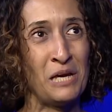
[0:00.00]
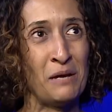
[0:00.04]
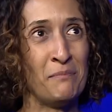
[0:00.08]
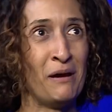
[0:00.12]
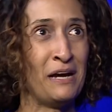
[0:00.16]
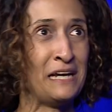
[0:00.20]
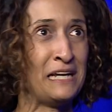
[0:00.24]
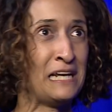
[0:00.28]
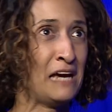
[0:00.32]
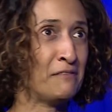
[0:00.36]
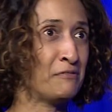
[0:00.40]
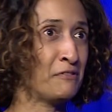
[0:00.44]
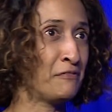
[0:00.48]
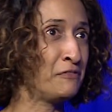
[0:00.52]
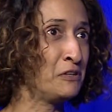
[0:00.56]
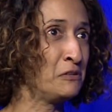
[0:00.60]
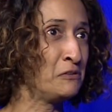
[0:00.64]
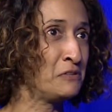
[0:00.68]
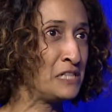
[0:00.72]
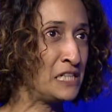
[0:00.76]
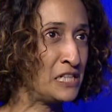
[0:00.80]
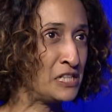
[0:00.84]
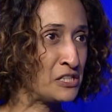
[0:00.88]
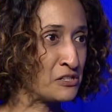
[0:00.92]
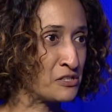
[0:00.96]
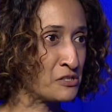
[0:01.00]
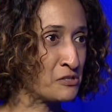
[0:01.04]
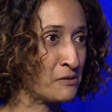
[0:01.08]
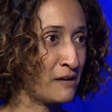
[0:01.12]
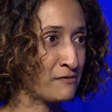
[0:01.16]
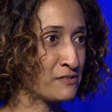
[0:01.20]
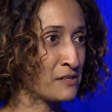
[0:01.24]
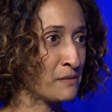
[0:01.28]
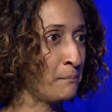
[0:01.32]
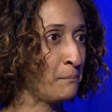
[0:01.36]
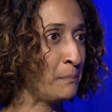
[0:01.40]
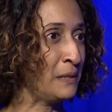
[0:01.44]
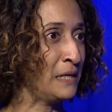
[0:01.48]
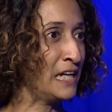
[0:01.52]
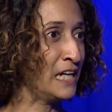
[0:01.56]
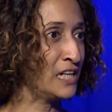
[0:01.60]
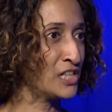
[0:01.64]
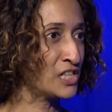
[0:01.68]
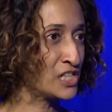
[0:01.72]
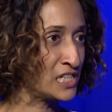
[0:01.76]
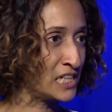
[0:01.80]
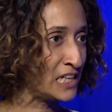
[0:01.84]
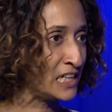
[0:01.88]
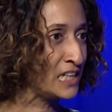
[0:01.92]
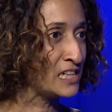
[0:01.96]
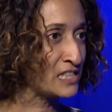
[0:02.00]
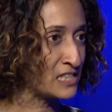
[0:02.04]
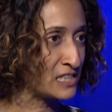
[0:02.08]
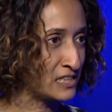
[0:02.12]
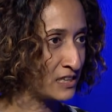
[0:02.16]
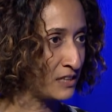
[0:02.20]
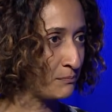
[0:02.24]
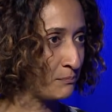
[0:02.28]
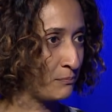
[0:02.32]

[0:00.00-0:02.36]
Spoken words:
might have a few teachers who have some PhDs in the